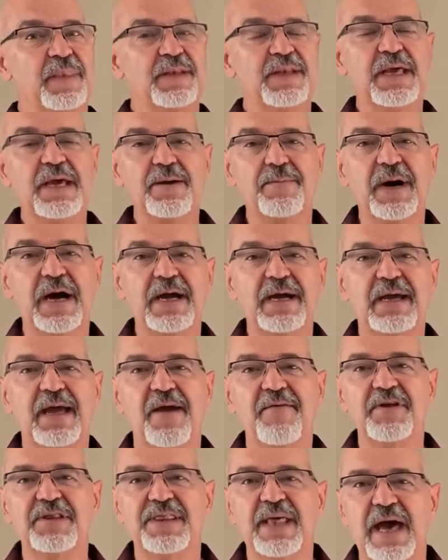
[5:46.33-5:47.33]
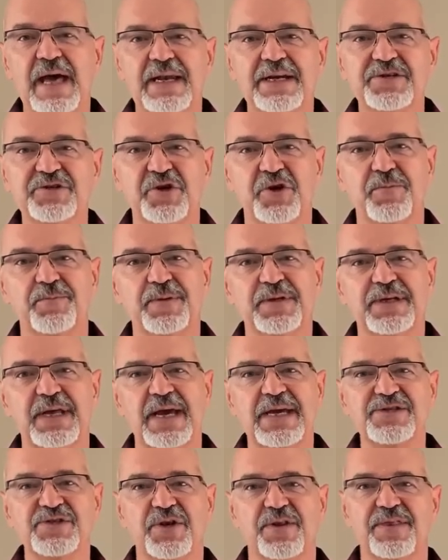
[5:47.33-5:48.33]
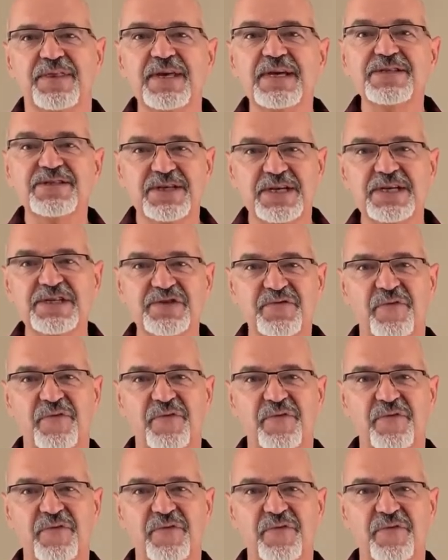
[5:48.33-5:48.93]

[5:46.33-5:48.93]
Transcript: Nehemiah gave it that interpretation. This is